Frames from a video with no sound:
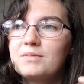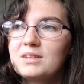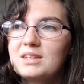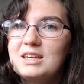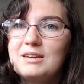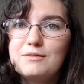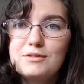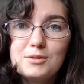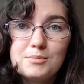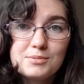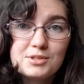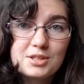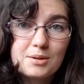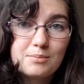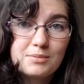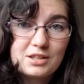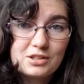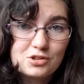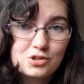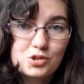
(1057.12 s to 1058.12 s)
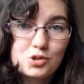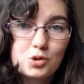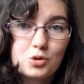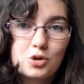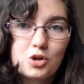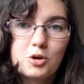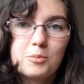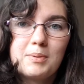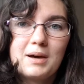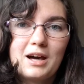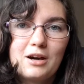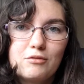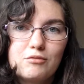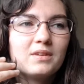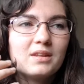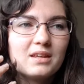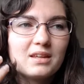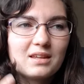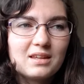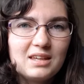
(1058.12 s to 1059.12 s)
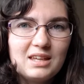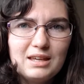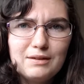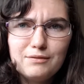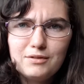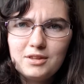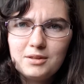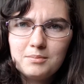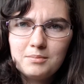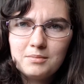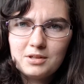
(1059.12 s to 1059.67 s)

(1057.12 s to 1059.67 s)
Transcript: Give them something to talk about. Give them